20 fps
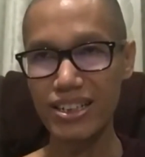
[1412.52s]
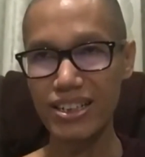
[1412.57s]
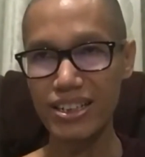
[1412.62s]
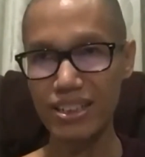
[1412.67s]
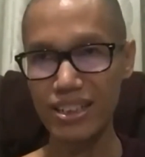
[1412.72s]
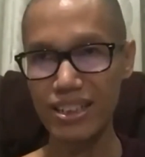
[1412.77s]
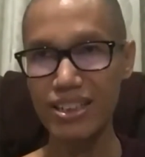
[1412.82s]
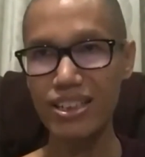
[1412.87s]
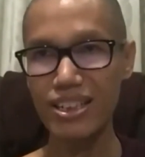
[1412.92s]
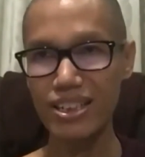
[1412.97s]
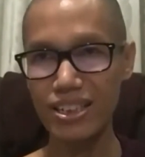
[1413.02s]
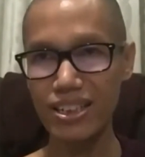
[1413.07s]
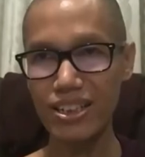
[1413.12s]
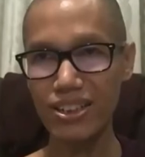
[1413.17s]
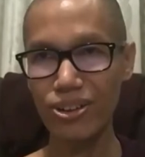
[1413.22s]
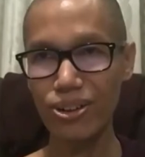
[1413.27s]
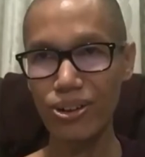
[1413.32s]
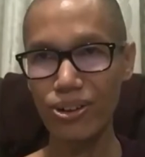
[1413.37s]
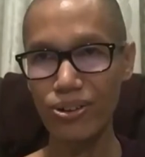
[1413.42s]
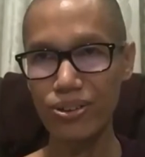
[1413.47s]
This is
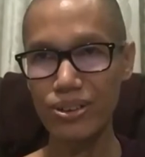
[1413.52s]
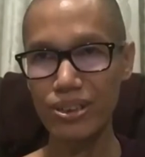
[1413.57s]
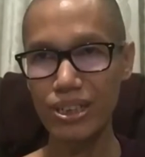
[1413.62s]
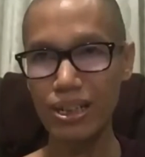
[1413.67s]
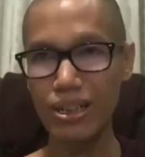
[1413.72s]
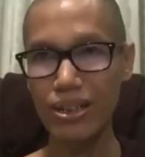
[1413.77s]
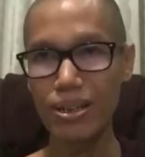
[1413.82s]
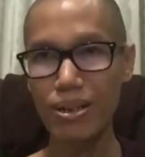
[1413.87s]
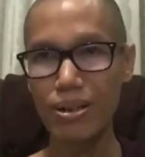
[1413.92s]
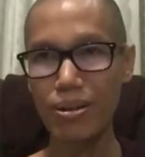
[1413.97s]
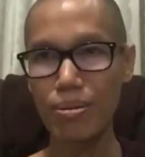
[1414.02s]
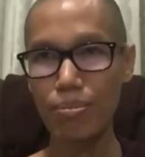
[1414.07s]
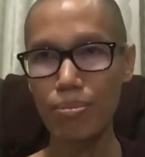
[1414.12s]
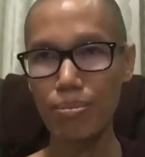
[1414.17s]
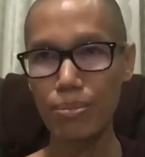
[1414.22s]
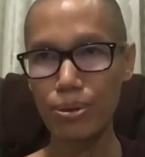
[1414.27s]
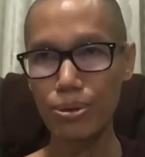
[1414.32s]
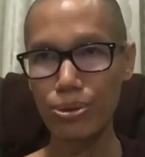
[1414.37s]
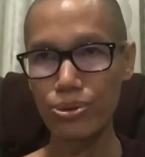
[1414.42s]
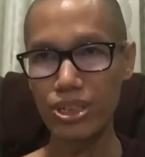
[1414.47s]
called
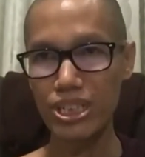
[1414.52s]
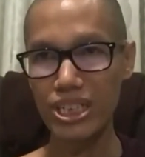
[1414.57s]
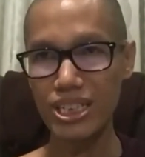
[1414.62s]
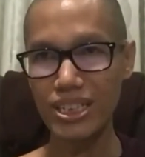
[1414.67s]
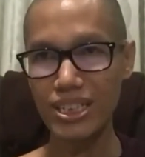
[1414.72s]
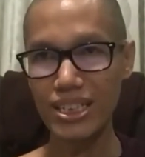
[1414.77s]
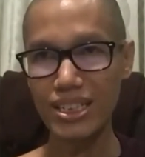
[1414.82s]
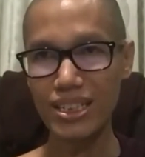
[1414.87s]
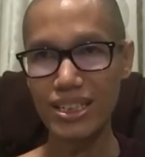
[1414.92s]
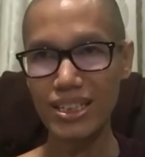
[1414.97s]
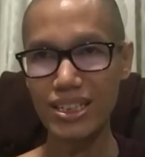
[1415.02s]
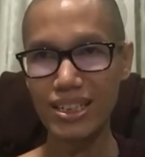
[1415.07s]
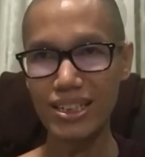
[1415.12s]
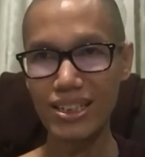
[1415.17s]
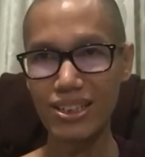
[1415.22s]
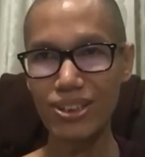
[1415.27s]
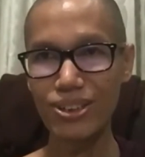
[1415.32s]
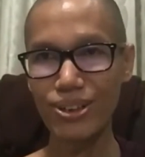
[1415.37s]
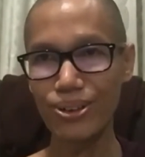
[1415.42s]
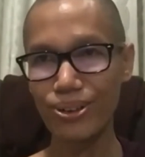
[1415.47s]
mudi.
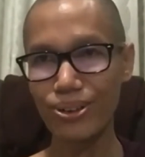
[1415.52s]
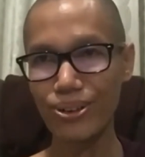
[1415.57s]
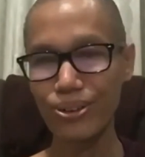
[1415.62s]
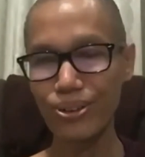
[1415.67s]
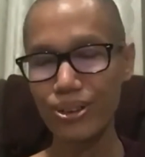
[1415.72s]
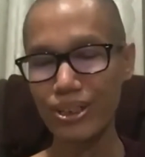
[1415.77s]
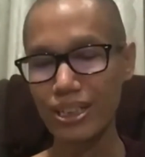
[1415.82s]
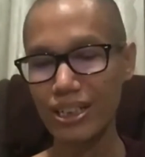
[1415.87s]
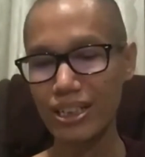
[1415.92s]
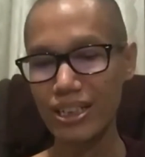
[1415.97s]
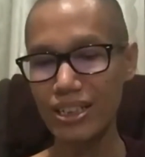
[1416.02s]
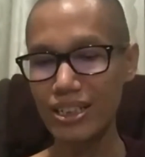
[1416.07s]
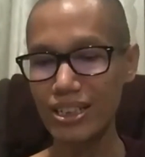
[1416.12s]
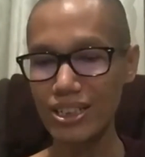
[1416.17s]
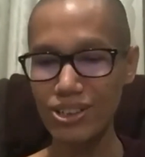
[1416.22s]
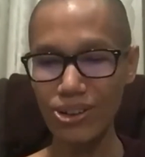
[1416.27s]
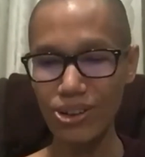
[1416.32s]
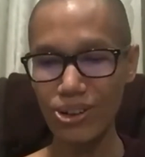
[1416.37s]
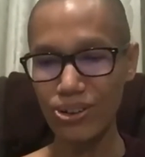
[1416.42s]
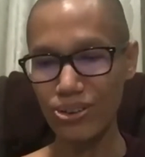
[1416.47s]
So it
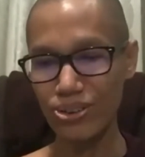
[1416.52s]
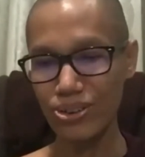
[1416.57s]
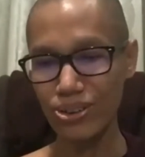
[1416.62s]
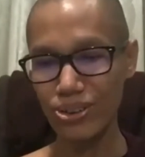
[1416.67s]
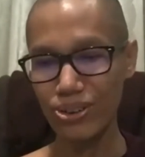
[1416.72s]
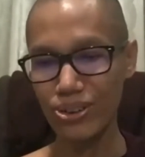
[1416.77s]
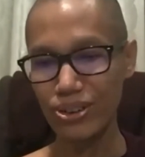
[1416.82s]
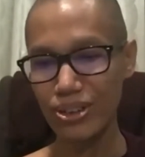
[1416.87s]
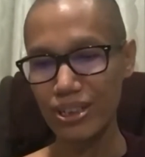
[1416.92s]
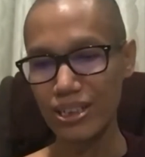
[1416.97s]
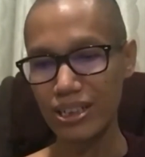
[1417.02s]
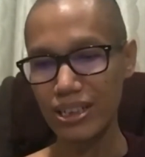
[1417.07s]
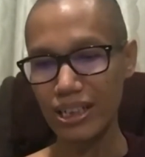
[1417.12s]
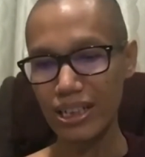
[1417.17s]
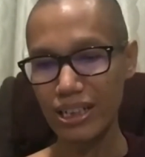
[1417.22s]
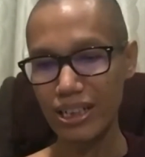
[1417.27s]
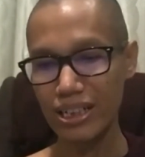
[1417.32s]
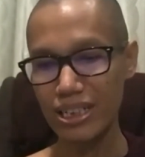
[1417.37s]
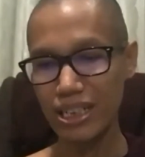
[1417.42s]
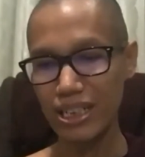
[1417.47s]
is also
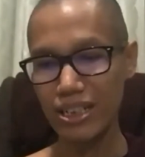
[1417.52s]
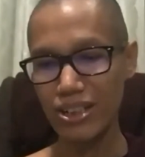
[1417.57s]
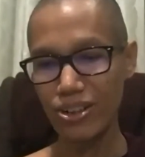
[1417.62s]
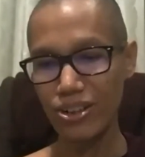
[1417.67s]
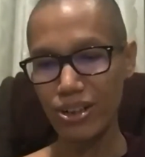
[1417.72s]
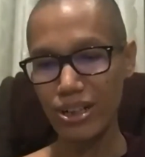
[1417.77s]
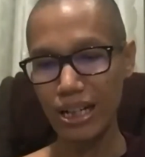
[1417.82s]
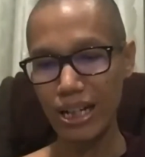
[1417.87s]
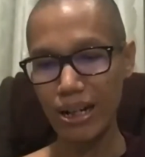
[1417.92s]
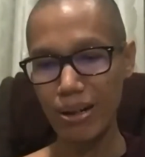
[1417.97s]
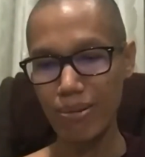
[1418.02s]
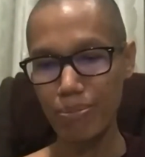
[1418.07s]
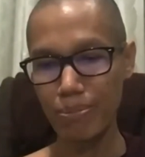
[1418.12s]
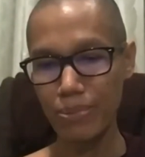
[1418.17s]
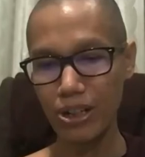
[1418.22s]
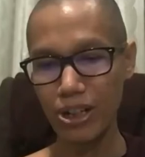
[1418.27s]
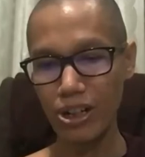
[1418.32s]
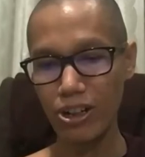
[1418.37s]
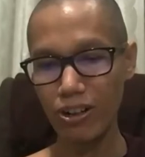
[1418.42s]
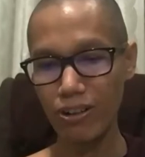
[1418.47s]
a
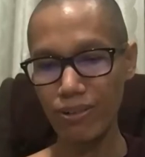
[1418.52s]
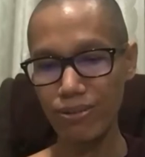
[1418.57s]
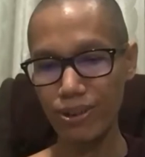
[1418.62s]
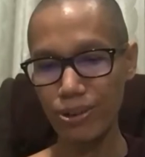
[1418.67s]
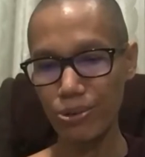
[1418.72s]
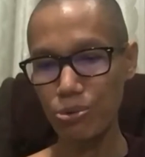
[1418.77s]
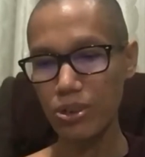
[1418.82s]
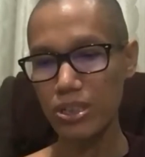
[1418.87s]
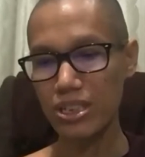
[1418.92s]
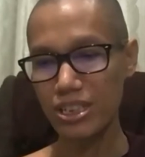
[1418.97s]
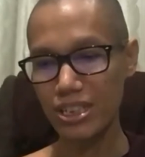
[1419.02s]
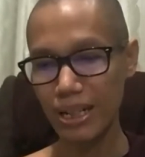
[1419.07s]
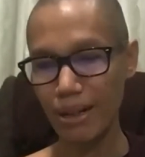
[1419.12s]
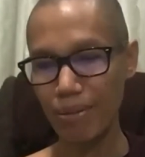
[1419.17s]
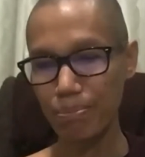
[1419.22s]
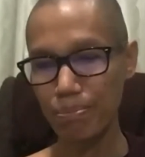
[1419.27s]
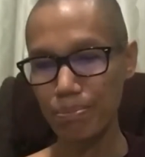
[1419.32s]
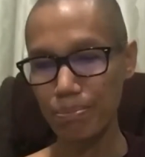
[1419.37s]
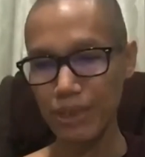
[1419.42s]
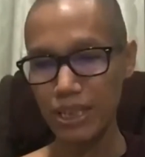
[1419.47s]
synonym of wisdom.
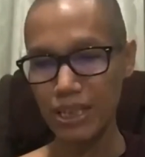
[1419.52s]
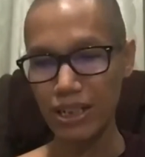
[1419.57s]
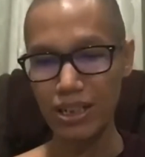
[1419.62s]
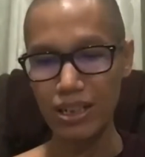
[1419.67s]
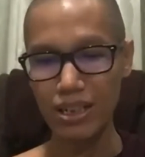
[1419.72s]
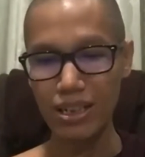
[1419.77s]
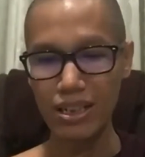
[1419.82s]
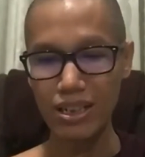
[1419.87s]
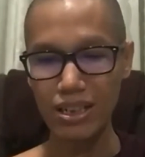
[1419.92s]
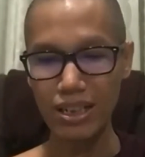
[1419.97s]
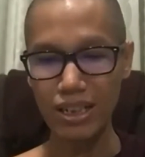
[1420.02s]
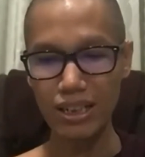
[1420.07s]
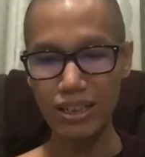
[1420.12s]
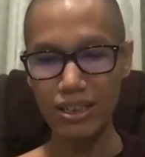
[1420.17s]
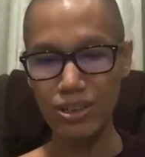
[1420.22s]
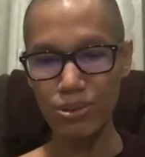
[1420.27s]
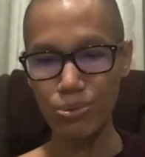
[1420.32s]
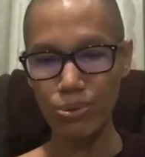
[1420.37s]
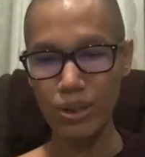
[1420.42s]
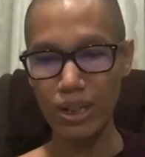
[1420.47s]

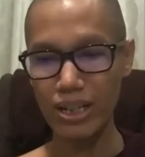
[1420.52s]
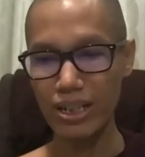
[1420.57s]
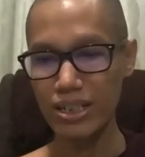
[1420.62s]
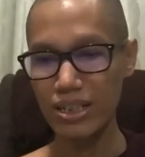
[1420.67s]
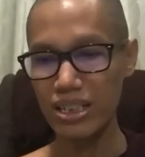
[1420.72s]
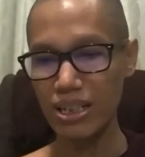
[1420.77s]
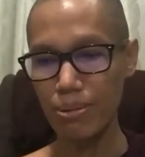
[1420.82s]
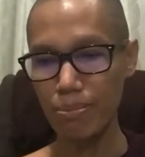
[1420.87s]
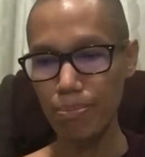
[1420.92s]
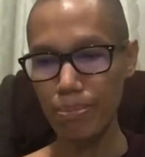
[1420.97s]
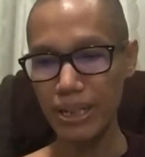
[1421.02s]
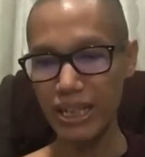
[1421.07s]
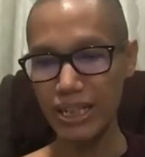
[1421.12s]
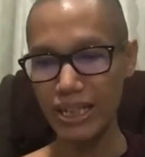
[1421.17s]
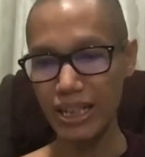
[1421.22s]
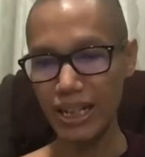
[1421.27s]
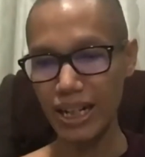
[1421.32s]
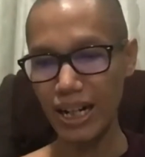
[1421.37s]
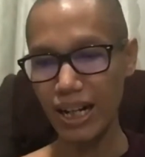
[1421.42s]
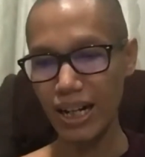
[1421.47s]
Next one is a
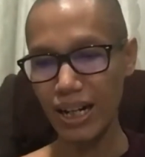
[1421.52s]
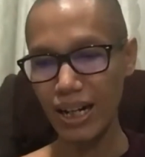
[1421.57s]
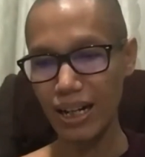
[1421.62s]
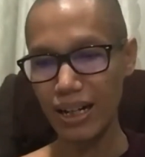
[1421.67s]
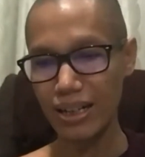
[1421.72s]
bhikkha.